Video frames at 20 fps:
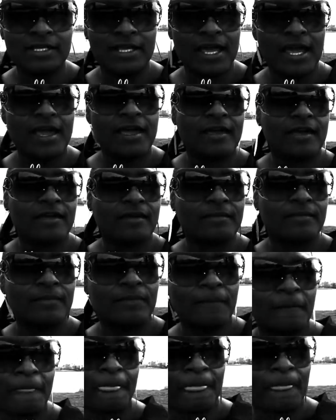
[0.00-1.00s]
Yeah. Now let
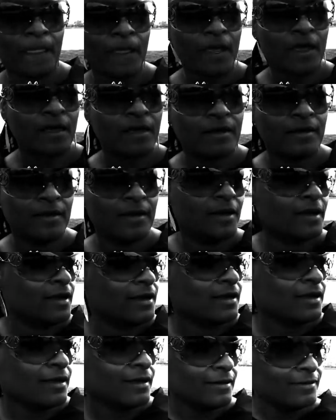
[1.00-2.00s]
me ask you this: when you when
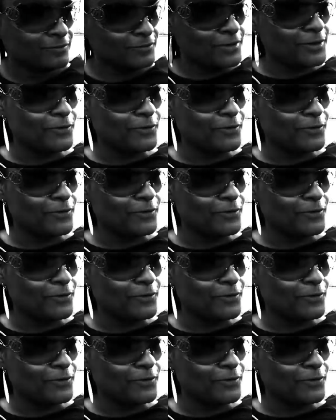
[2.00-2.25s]
you did it,